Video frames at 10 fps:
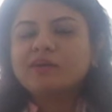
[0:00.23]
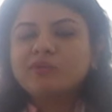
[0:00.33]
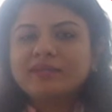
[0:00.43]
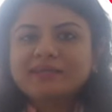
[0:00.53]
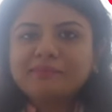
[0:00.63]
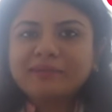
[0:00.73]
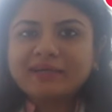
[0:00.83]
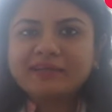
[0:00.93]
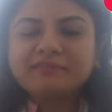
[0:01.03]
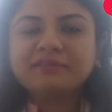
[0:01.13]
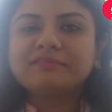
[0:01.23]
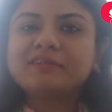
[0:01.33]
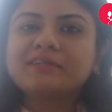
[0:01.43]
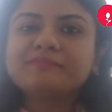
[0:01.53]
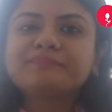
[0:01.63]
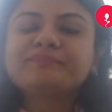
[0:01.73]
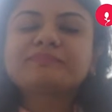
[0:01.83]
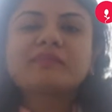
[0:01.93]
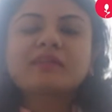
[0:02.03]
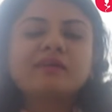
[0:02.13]
Welcome back, everyone.
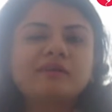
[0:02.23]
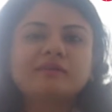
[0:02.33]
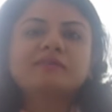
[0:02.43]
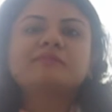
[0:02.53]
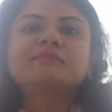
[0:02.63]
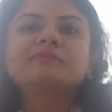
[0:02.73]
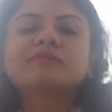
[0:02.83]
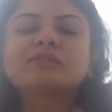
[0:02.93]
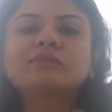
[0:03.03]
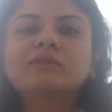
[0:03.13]
Um,